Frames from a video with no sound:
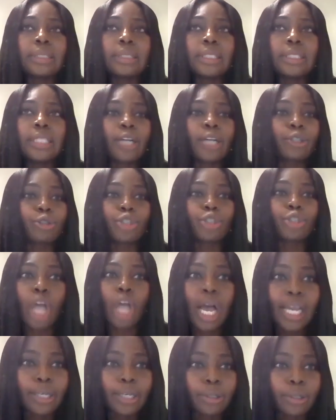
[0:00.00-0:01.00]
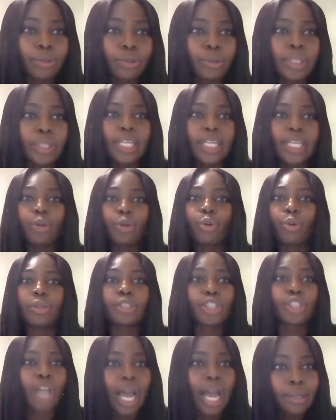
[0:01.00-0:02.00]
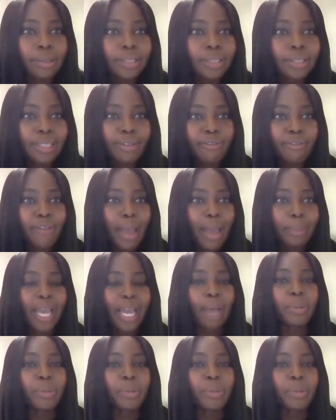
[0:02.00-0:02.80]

younger child or the ignored child in the family.